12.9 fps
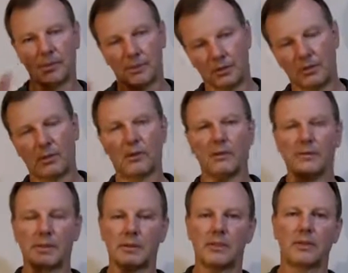and the
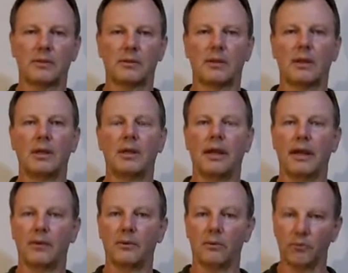curves, etc.,
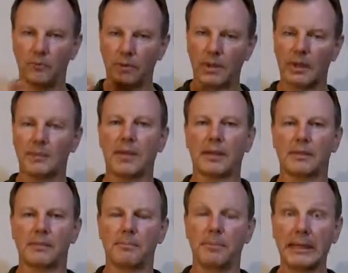how it really
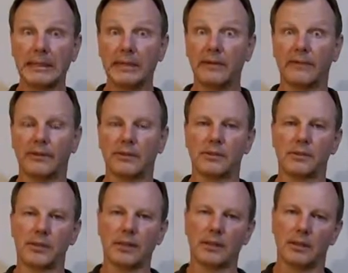makes a big
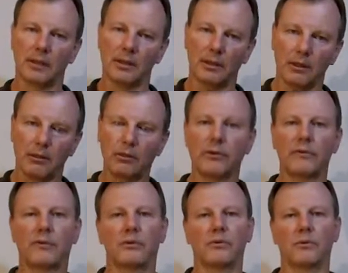difference in the look
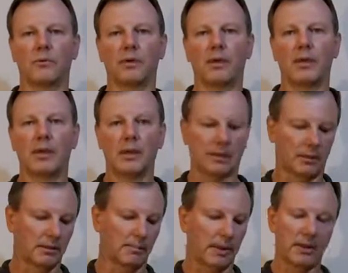of the door
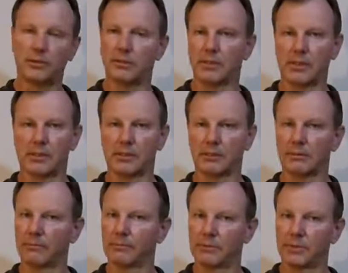compared to just
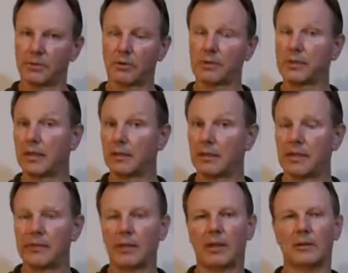your stock standard
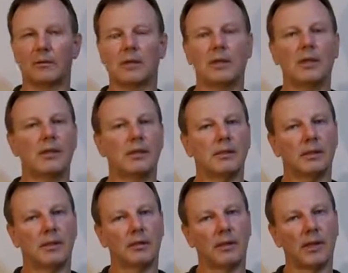lever handle.
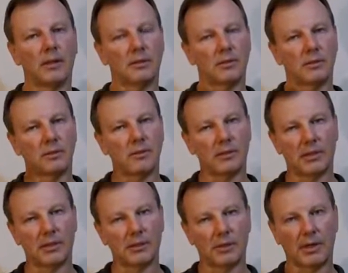So that's
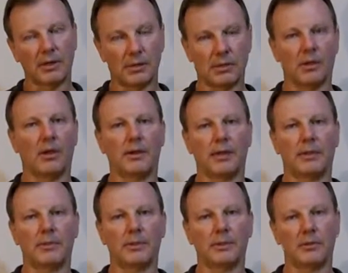using straight design
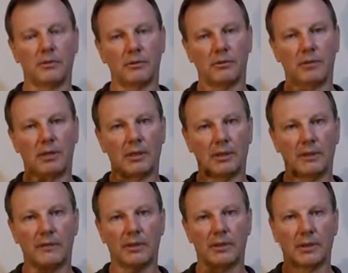elements to
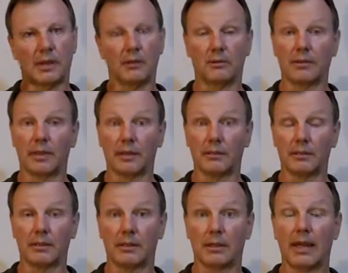give the handle that
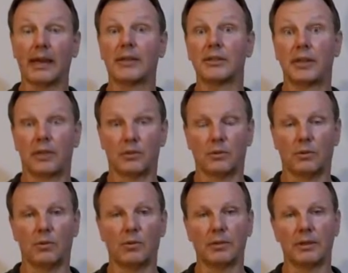
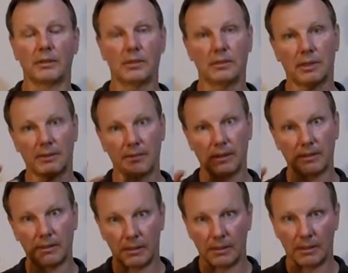architectural look and to give that